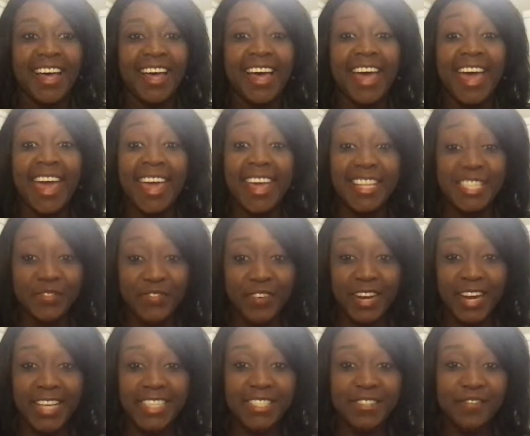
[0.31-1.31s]
Hey, it's
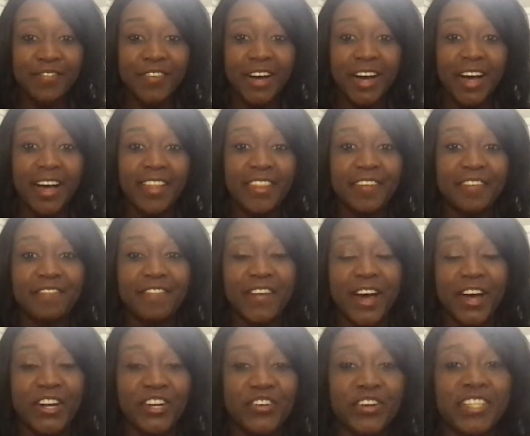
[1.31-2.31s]
Vanessa Vaughn, the
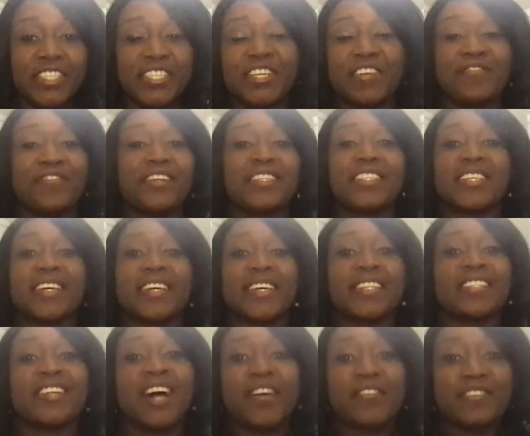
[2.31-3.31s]
founder and chief
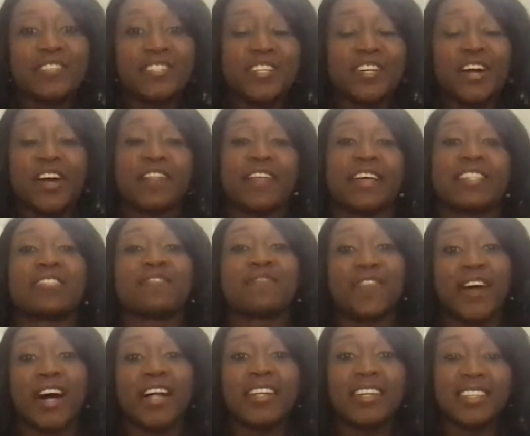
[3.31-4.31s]
resilience officer of
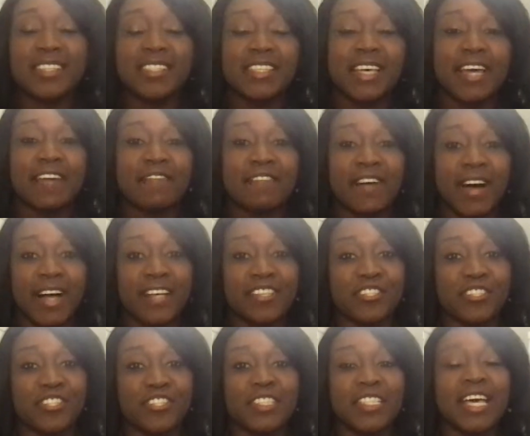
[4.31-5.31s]
Asfalis
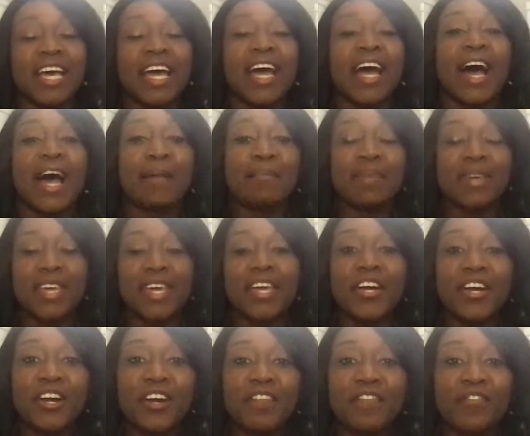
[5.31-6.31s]
Advisors. I'm
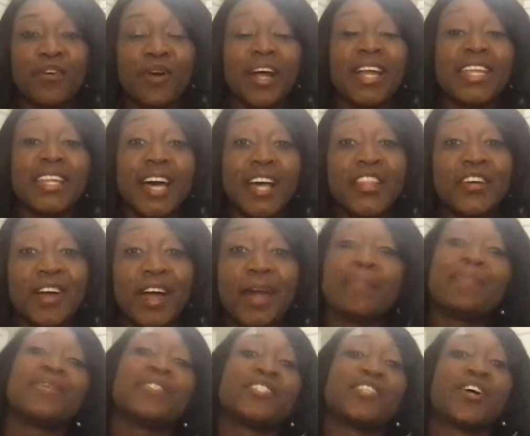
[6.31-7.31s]
here for another
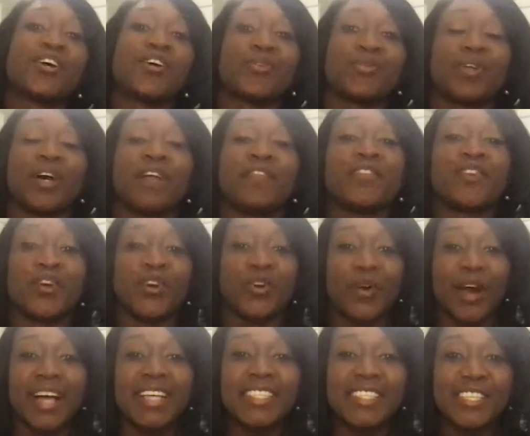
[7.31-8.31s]
episode of the
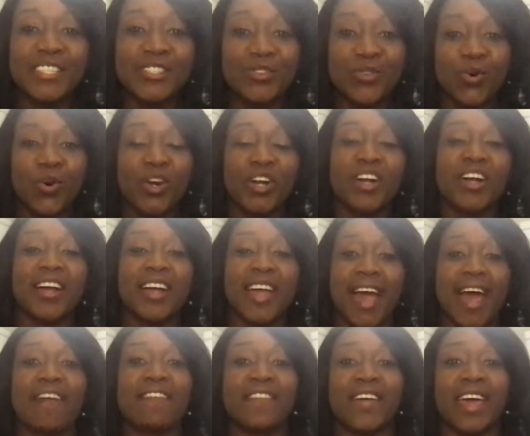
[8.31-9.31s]
Crisis Corner
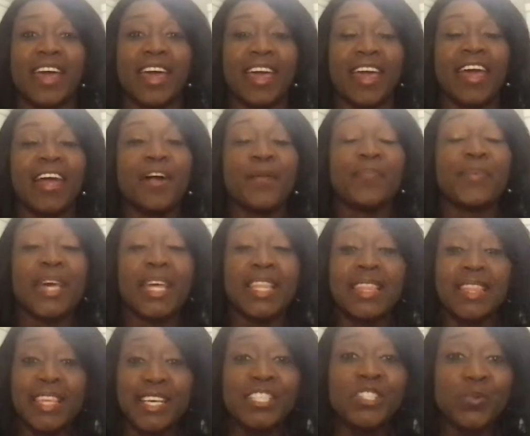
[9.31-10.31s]
Cafe,
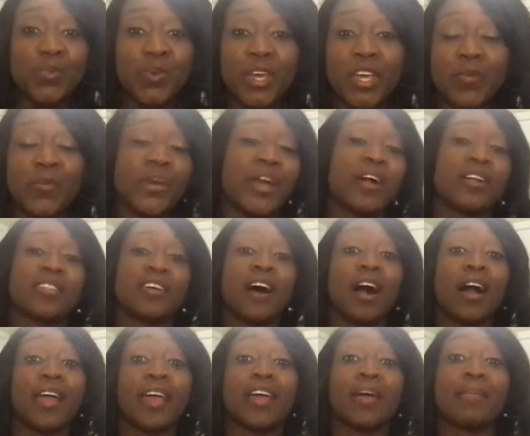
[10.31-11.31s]
and this week we are
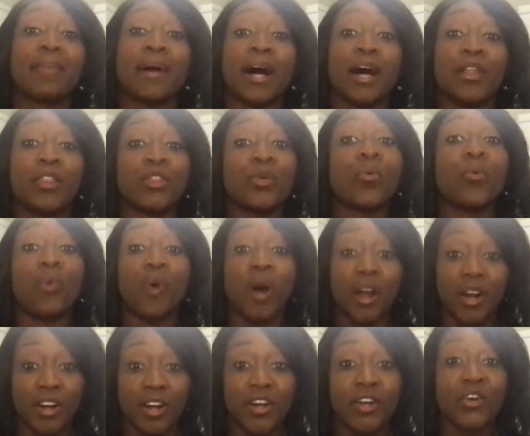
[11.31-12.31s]
talking about the
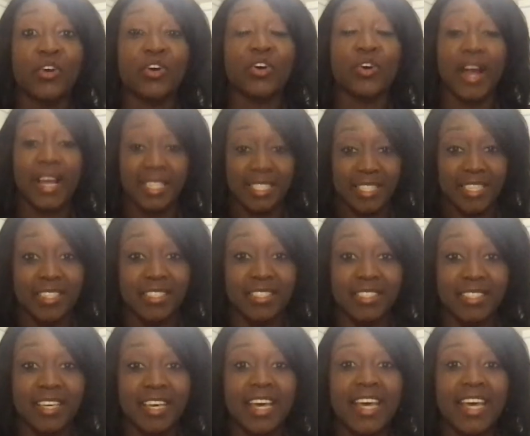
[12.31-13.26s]
water crisis.